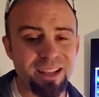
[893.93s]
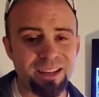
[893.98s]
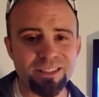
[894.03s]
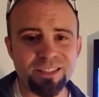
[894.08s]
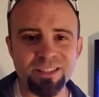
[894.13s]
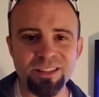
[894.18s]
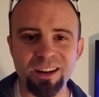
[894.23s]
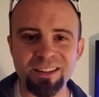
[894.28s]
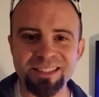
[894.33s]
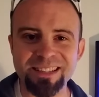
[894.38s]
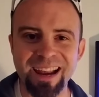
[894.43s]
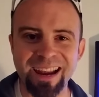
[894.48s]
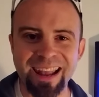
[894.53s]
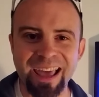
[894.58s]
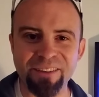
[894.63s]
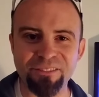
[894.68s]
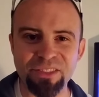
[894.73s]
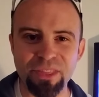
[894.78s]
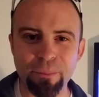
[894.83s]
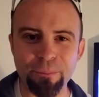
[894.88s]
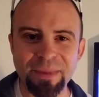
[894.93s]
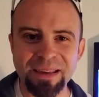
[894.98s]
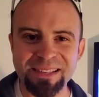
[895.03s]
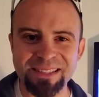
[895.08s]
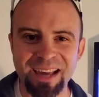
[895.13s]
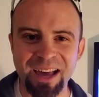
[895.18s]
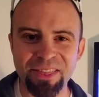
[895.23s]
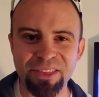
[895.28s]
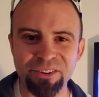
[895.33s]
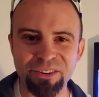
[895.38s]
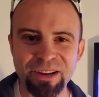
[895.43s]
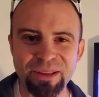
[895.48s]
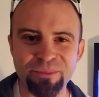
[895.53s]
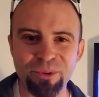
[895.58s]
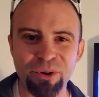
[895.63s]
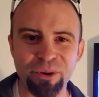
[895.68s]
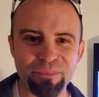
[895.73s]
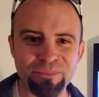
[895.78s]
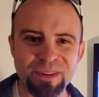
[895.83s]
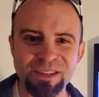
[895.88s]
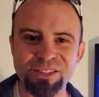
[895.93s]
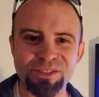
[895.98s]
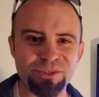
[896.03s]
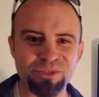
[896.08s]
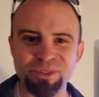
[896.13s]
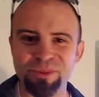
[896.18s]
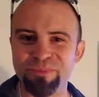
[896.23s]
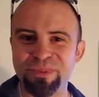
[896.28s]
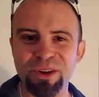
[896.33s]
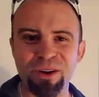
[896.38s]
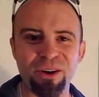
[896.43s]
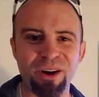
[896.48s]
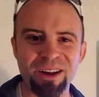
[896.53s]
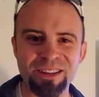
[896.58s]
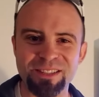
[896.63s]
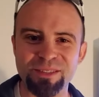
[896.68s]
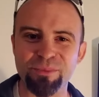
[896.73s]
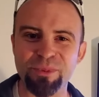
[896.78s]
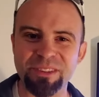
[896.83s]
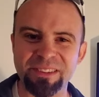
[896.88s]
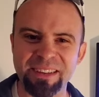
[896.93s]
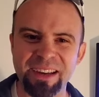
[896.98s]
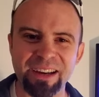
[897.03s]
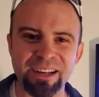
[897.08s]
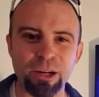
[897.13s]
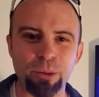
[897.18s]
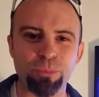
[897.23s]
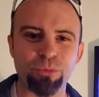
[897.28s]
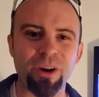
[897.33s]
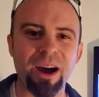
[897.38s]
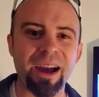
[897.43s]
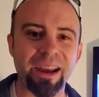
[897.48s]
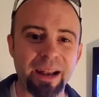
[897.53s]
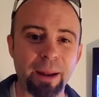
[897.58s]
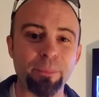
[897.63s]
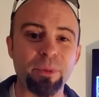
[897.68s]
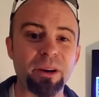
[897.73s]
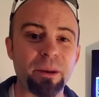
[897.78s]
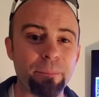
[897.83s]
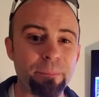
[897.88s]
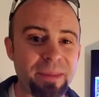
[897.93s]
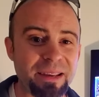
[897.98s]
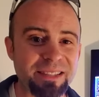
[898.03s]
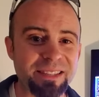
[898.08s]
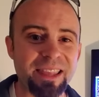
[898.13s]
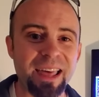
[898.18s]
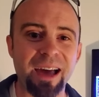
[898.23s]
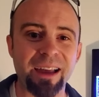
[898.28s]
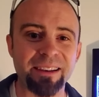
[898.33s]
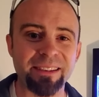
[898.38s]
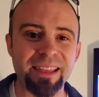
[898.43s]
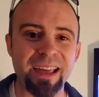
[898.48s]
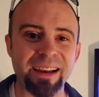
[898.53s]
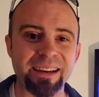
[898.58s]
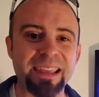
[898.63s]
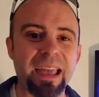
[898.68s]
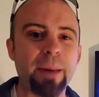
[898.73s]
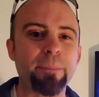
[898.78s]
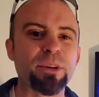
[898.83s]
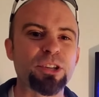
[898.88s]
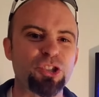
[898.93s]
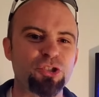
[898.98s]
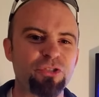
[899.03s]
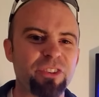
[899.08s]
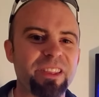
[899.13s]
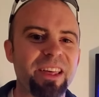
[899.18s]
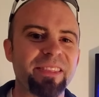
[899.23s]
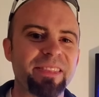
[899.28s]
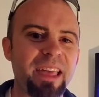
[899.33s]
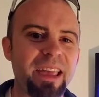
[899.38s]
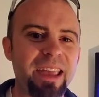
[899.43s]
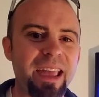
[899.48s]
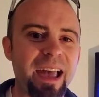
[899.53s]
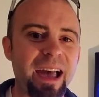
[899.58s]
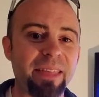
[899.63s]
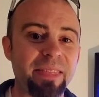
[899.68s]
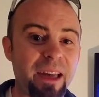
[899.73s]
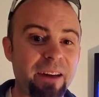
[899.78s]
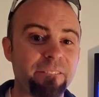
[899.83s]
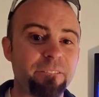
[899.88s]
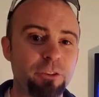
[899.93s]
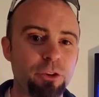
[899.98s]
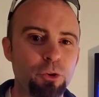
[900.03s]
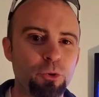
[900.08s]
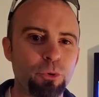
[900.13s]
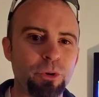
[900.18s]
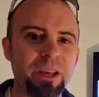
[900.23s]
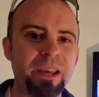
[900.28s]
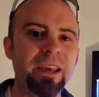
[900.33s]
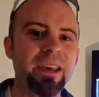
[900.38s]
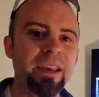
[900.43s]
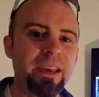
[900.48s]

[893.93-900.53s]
Sucks not having the Miz on there anymore. Miz used to be awesome with Daniel Bryan. I'm gonna miss that that chemistry that they had, that feud.